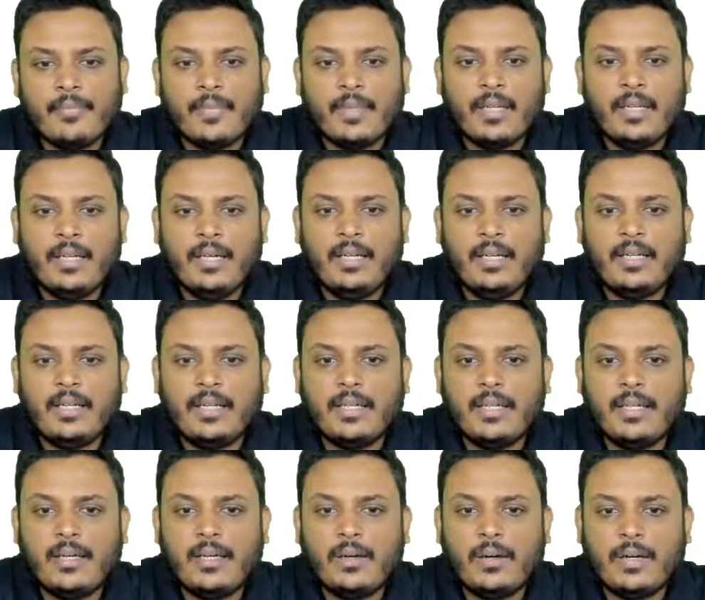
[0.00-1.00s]

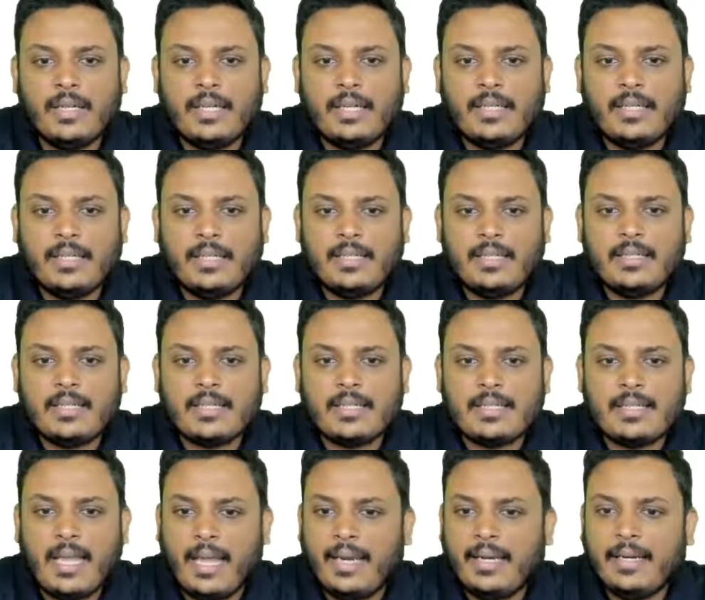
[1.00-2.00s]
Internal auditor, the
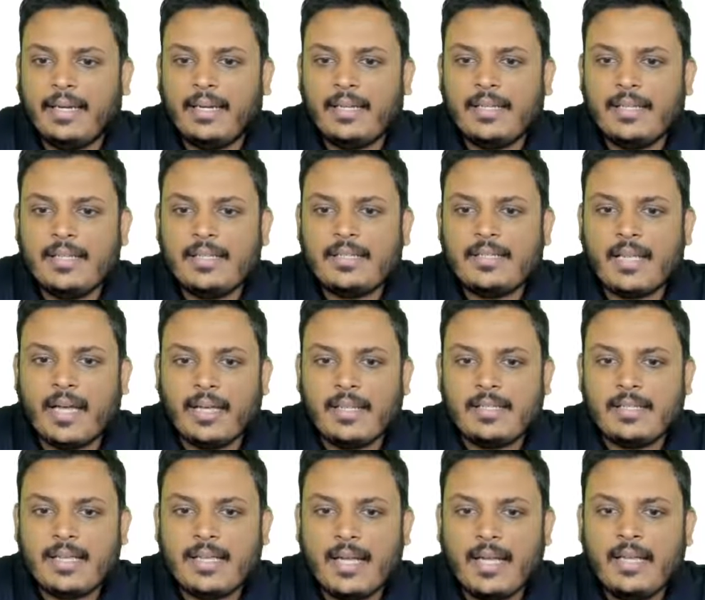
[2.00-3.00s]
standard is
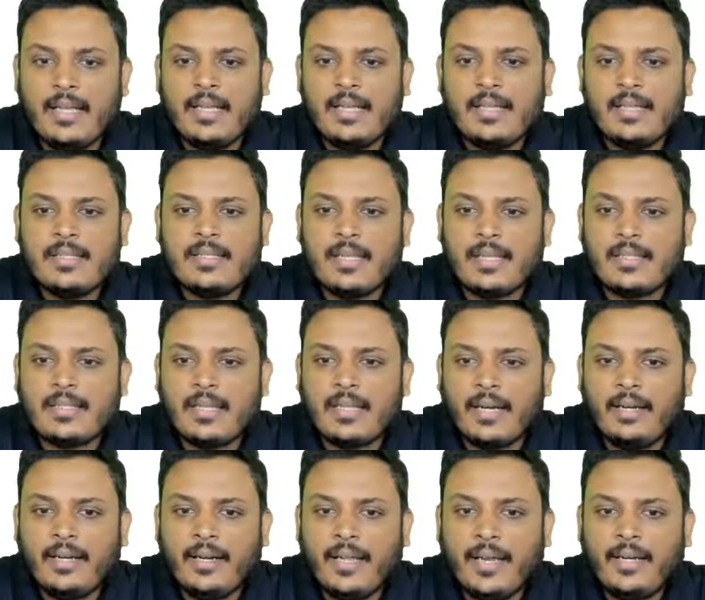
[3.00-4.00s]
ISA
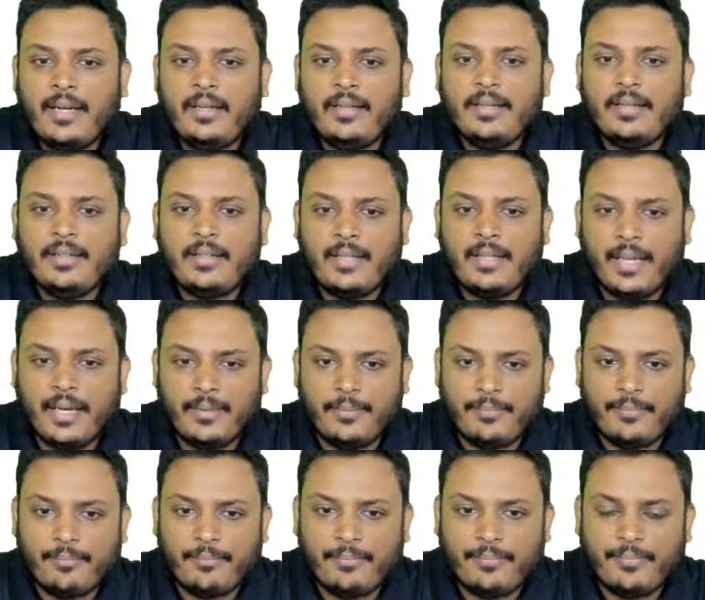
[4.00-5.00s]
610.
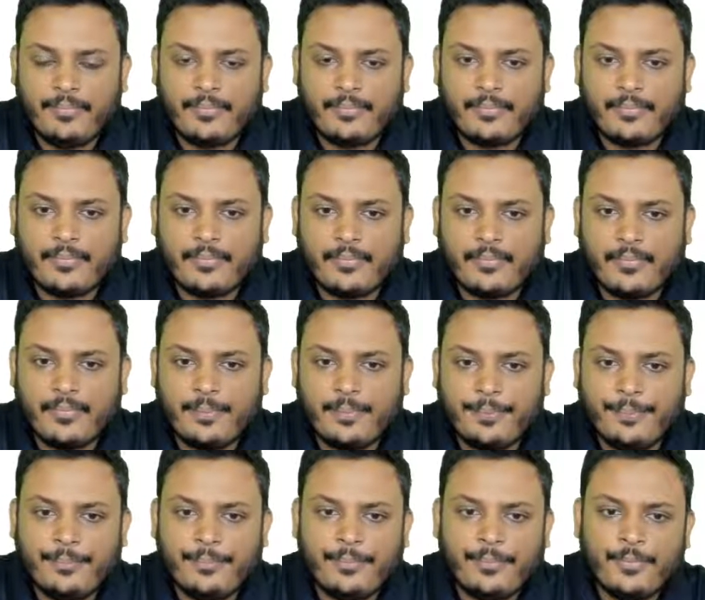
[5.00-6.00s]

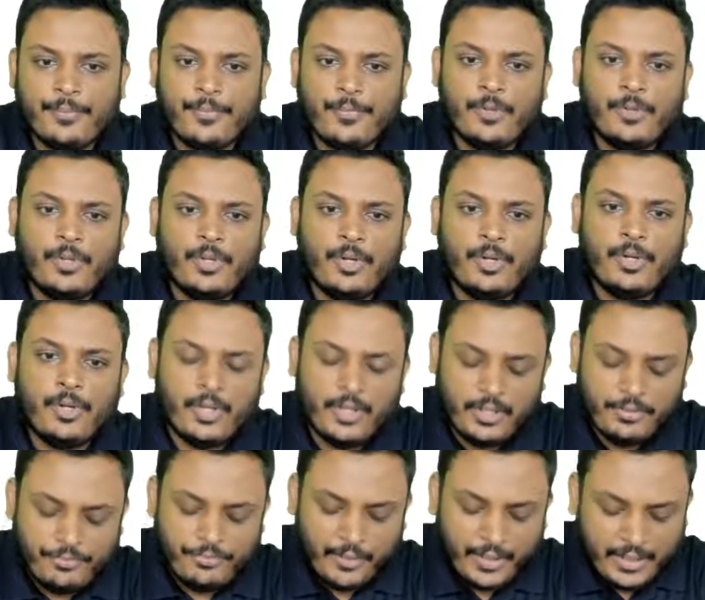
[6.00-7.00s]
So
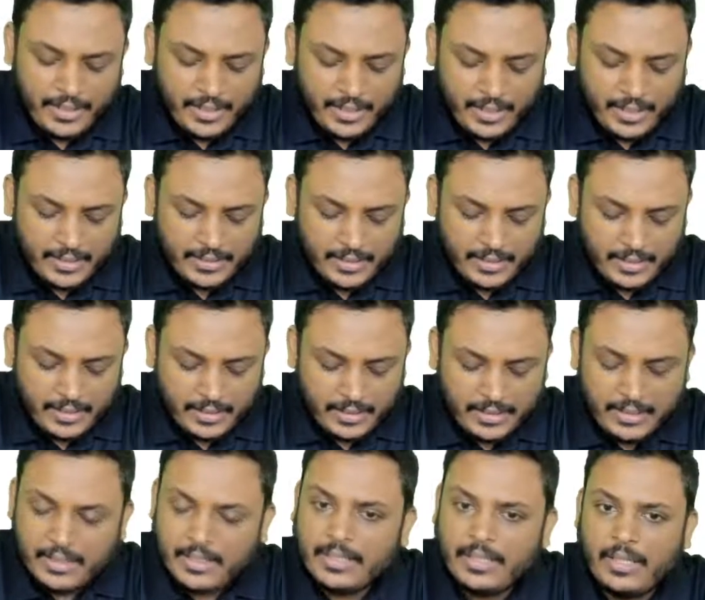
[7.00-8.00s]
if I take the
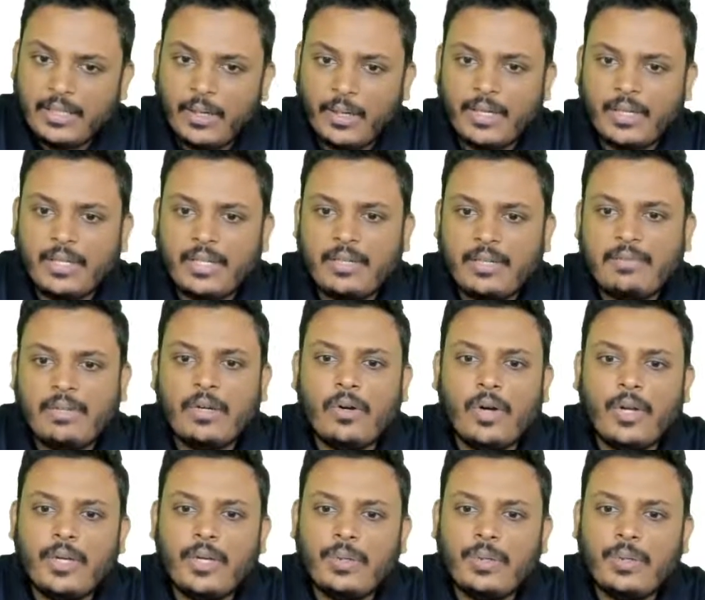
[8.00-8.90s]
internal auditor, we're going to